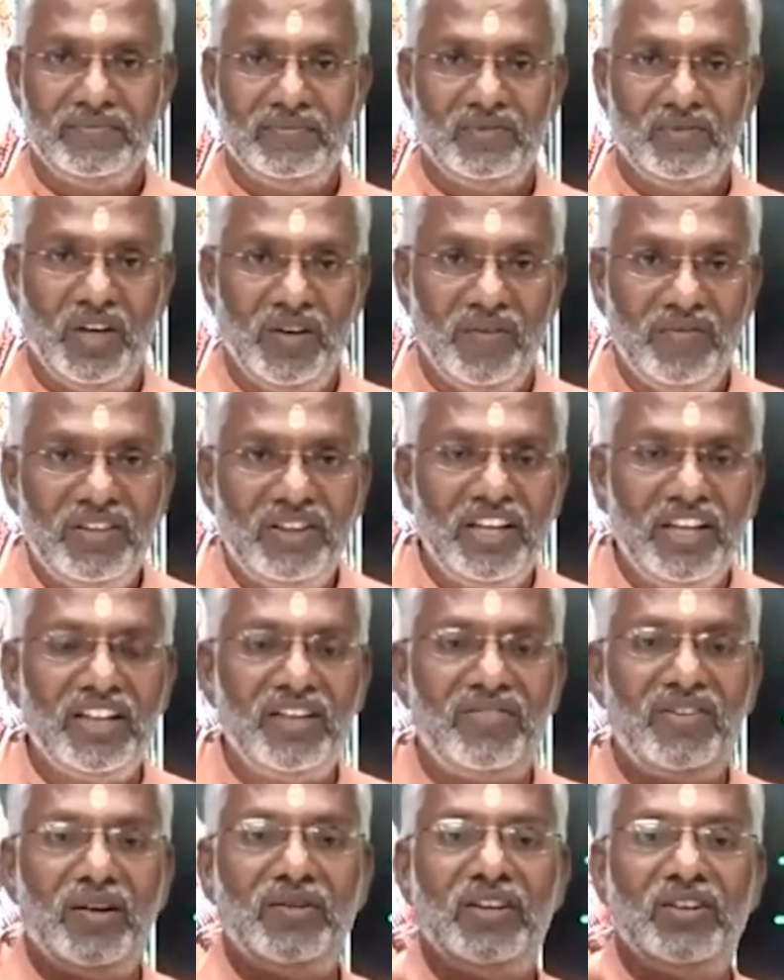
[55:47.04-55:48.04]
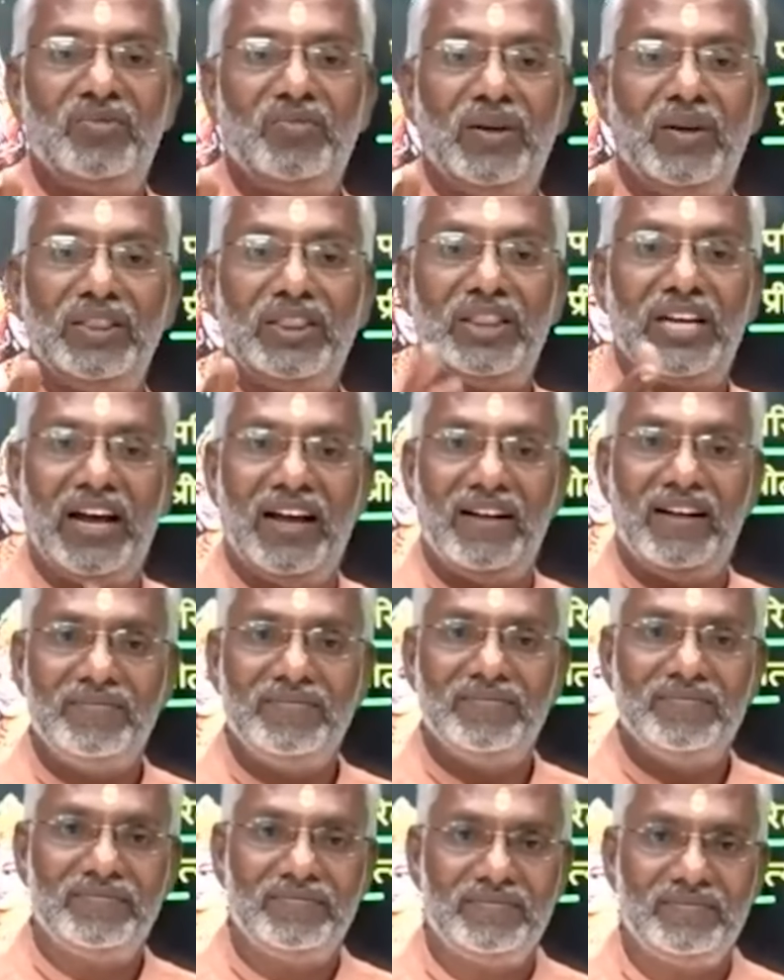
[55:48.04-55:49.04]
So everything in the form of mantra.
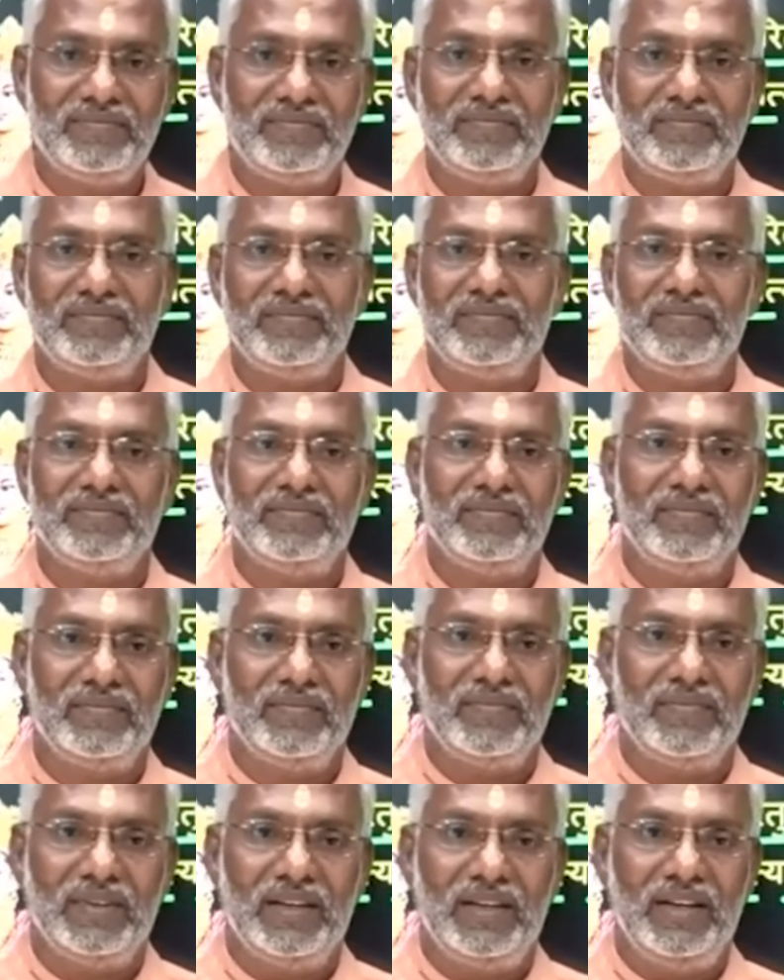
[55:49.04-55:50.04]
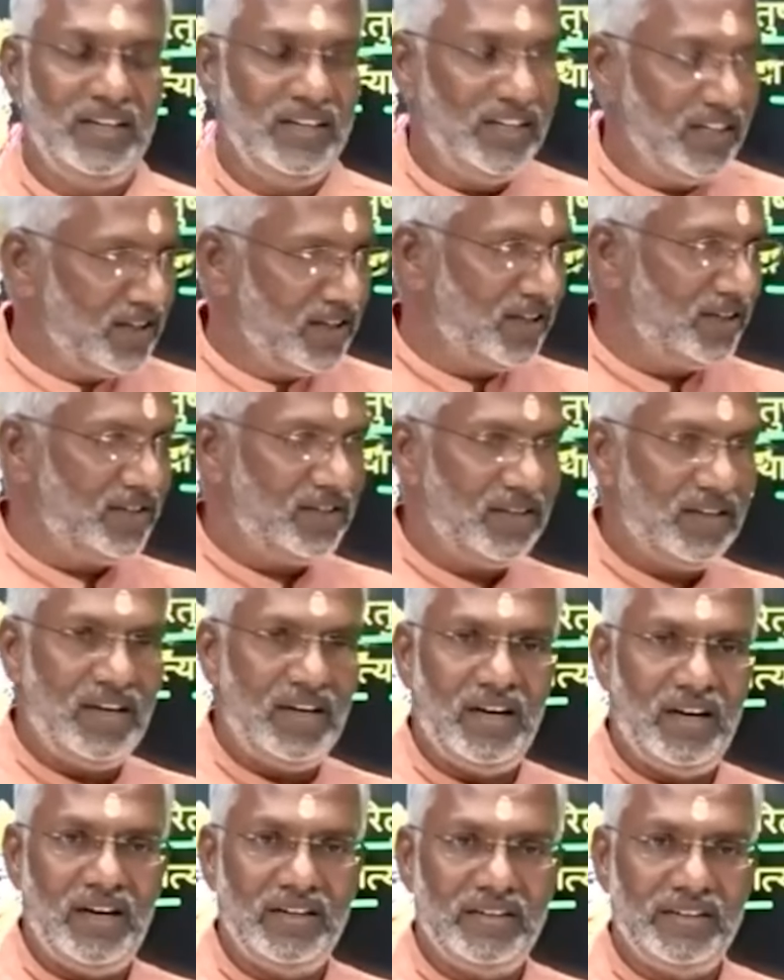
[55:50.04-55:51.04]
He did
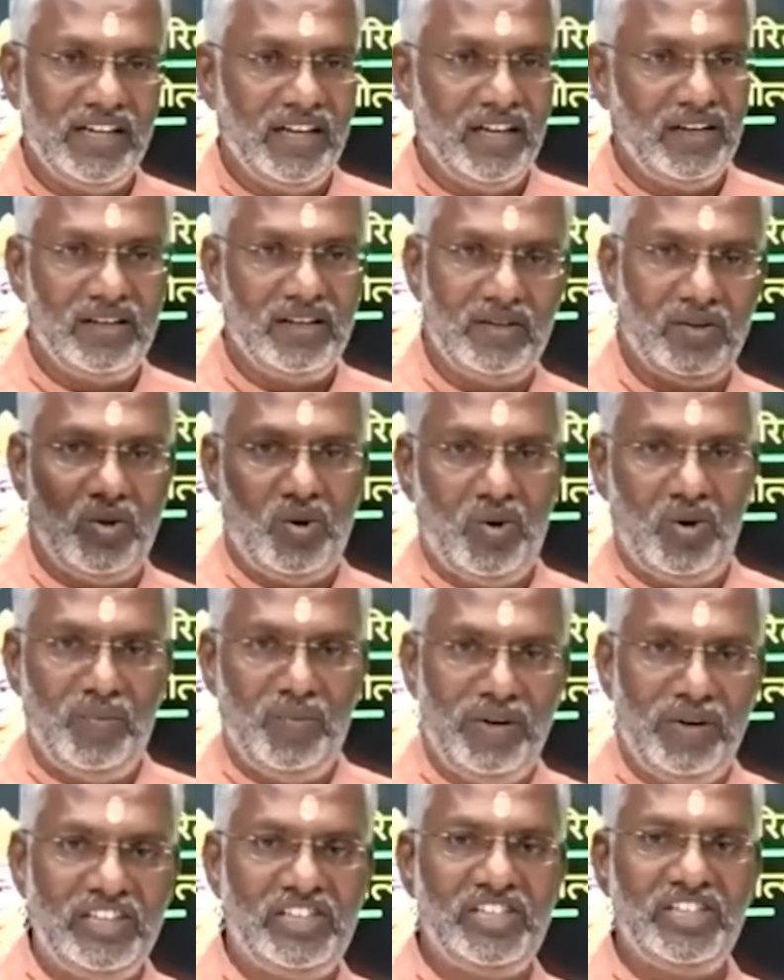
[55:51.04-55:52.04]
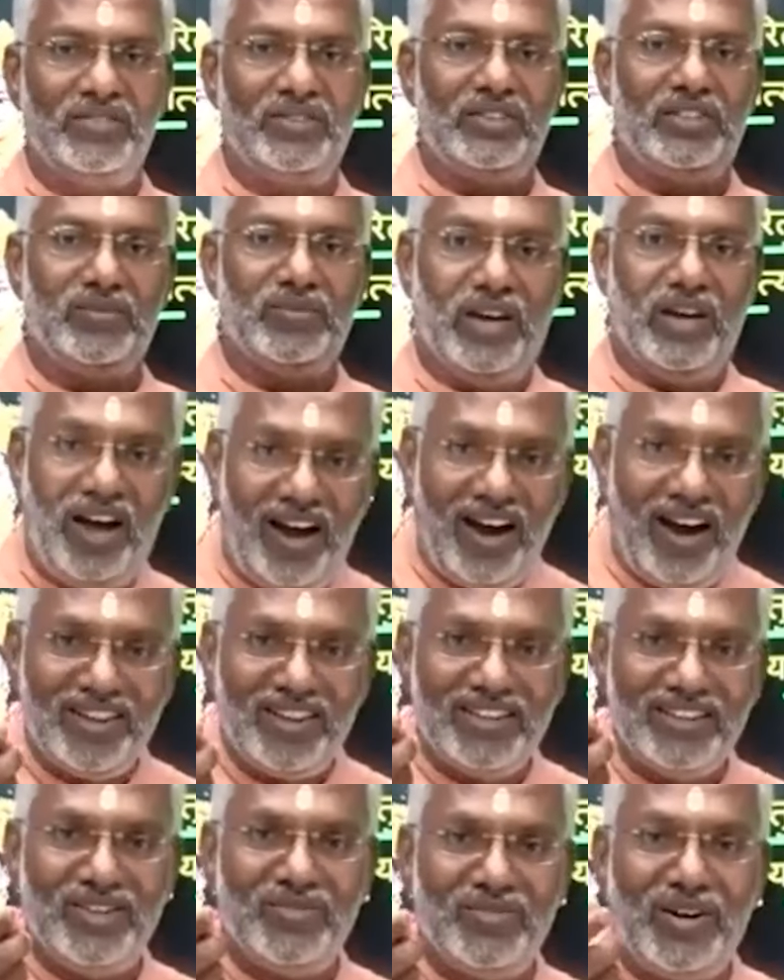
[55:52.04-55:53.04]
not take a whole military with him. All
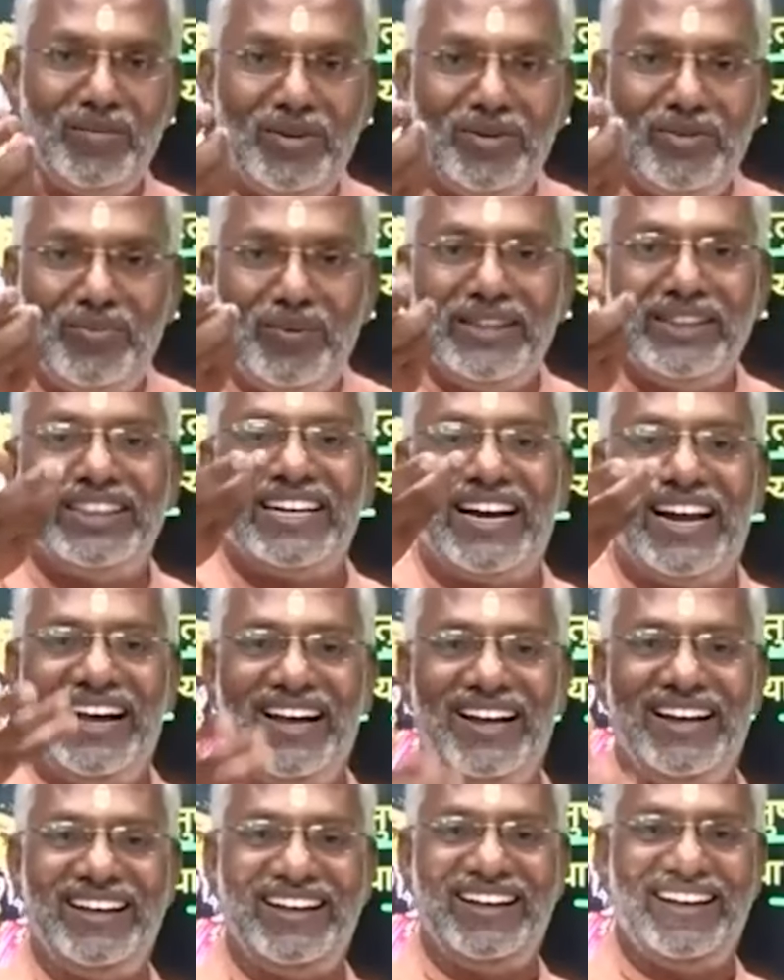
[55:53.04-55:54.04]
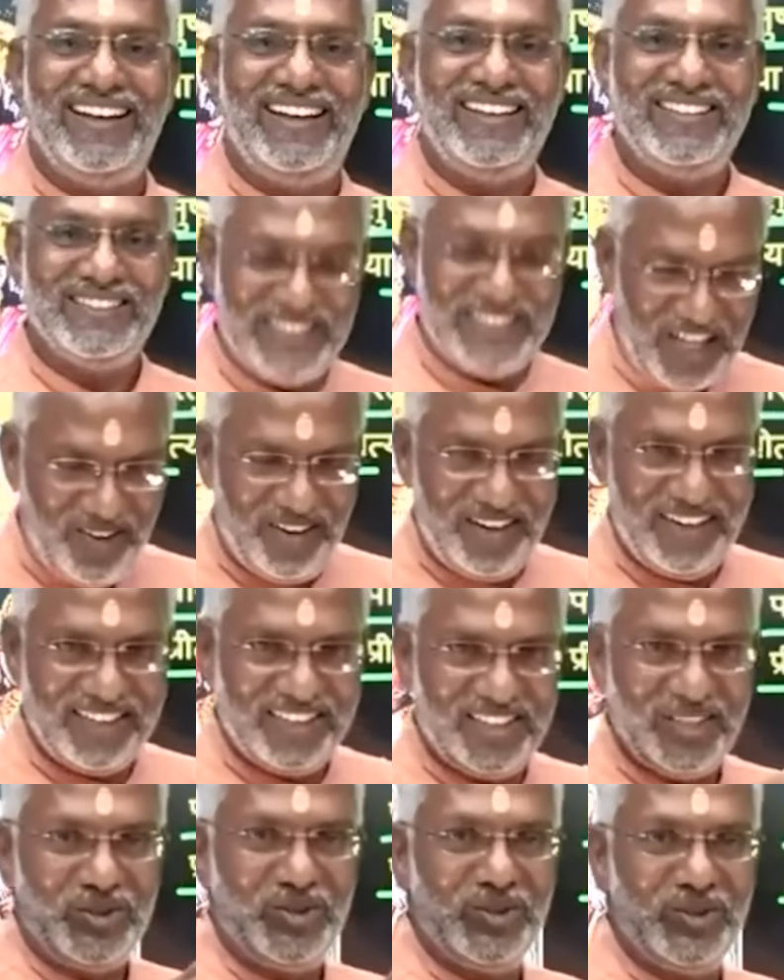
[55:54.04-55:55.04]
in the form of mantra. Now I
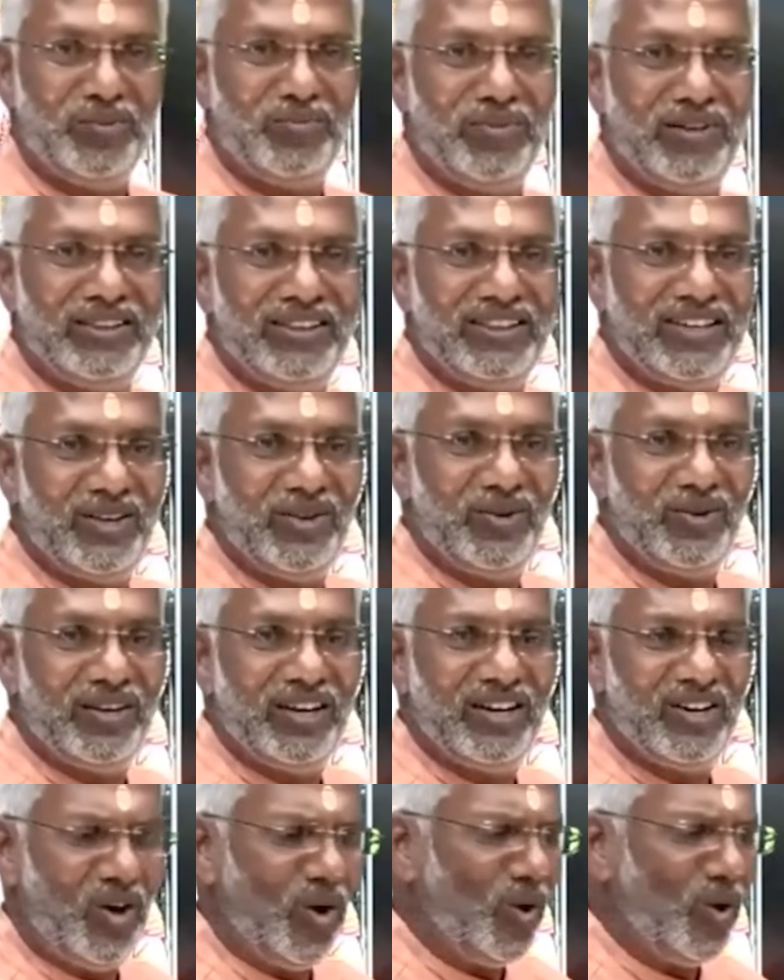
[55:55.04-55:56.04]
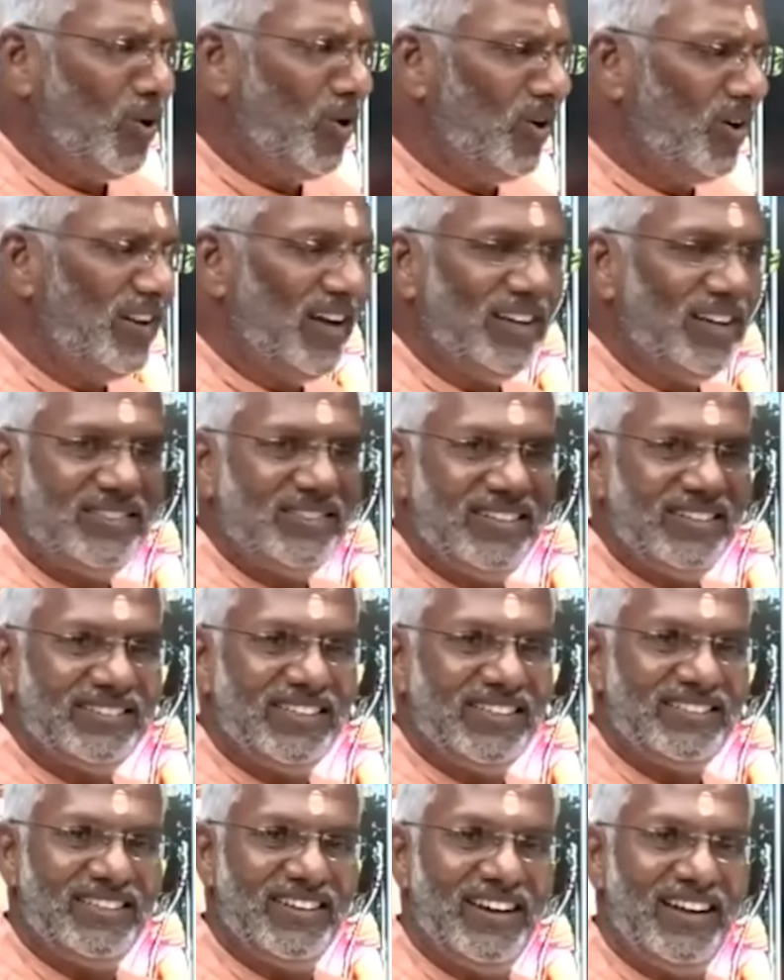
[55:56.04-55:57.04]
teach you the mantra, you get all astras,
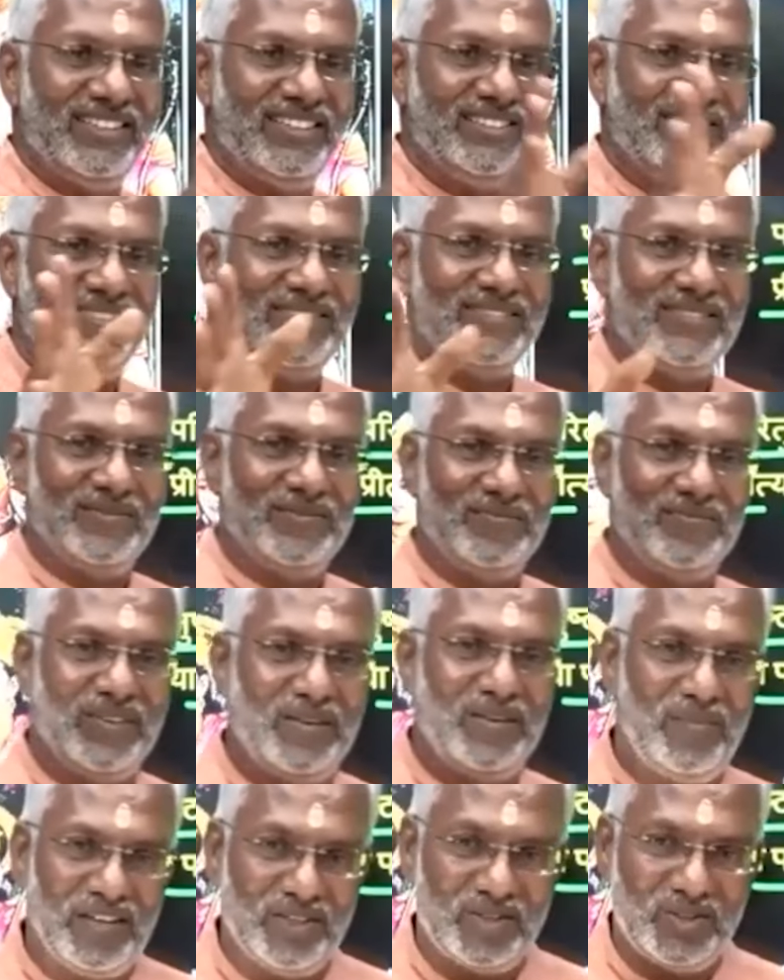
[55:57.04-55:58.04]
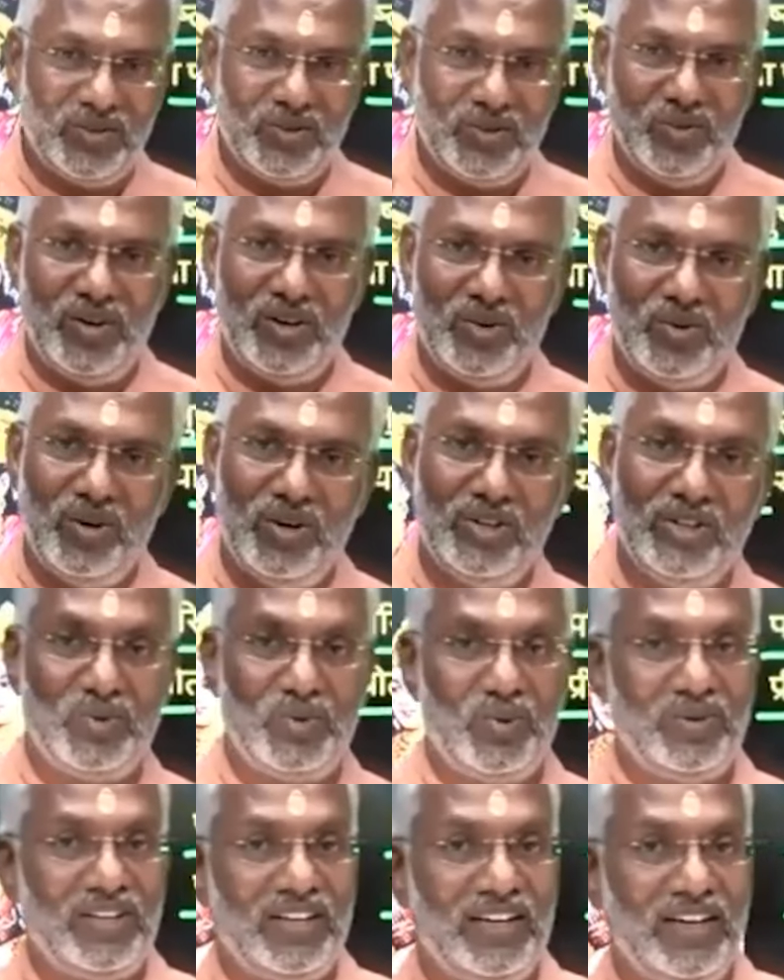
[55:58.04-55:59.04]
astras. Because you are going to
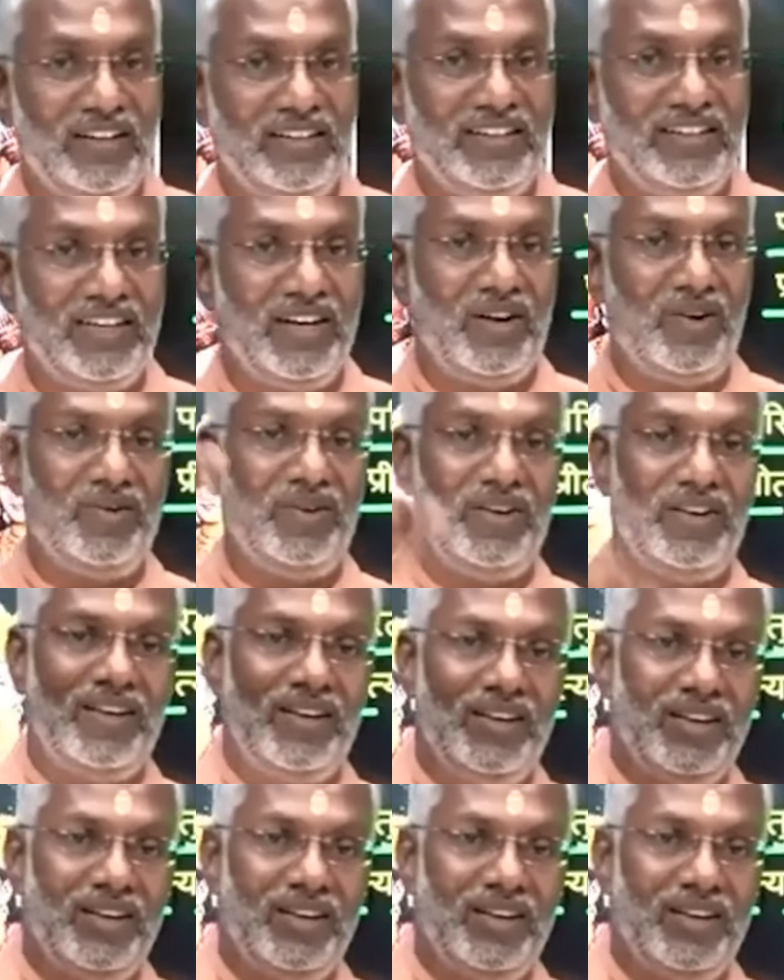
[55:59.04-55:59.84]
rule the country now.